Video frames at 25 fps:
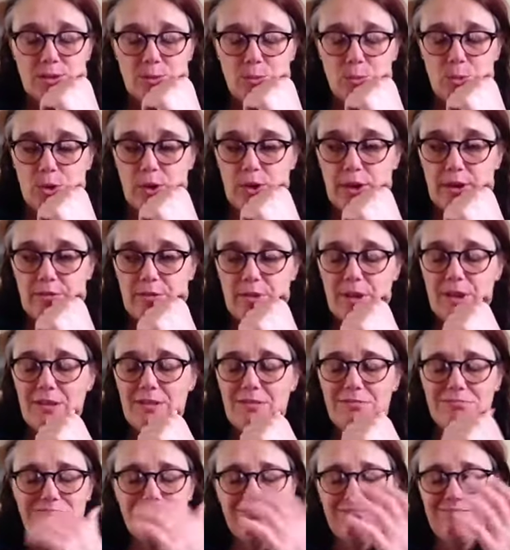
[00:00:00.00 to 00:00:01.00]
whatever,
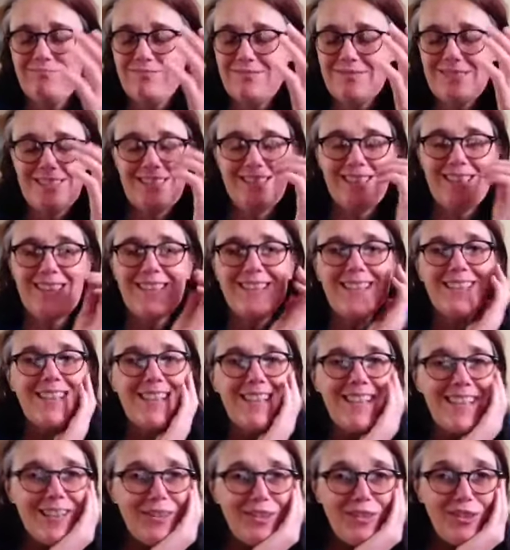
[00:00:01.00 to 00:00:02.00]
yeah,
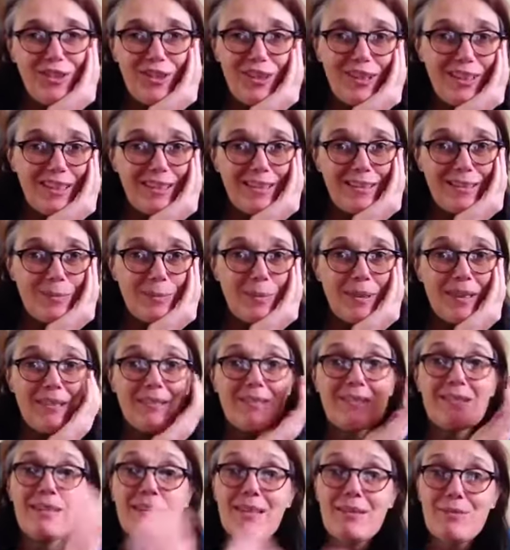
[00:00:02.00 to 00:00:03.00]
that it's
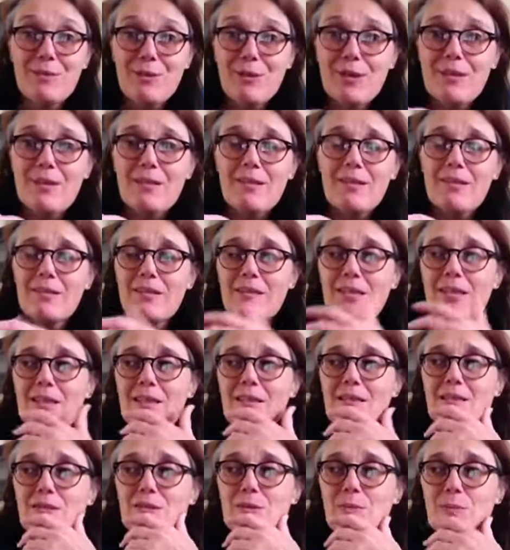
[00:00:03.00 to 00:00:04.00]
about living
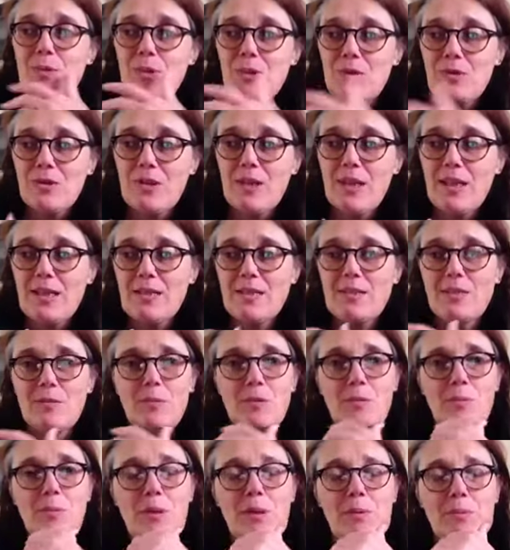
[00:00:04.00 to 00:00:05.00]
and
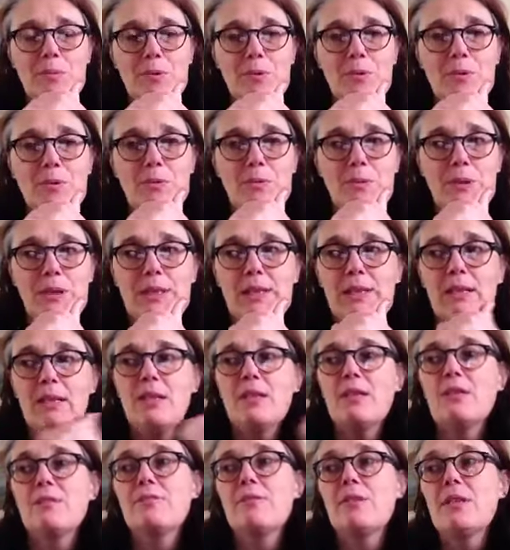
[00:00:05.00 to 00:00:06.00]
communicating with the people that we
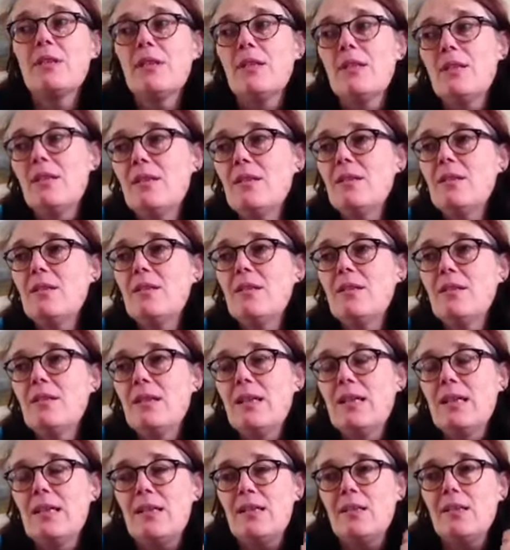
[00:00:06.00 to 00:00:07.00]
love,
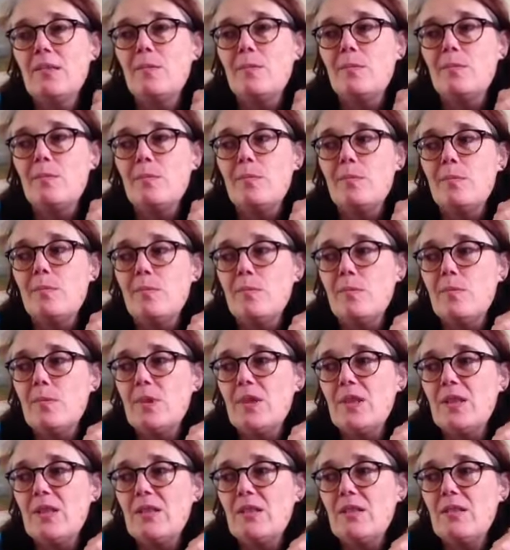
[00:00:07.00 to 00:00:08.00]
and
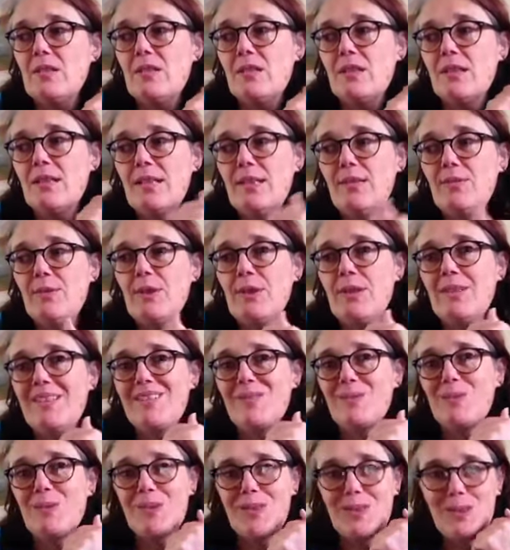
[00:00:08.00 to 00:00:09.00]

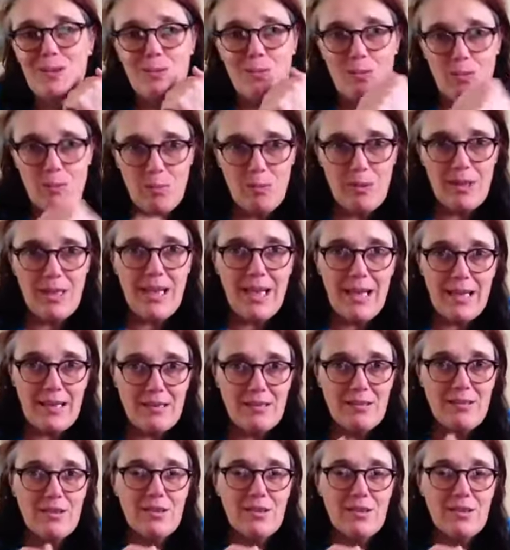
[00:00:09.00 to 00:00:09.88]
living within what we can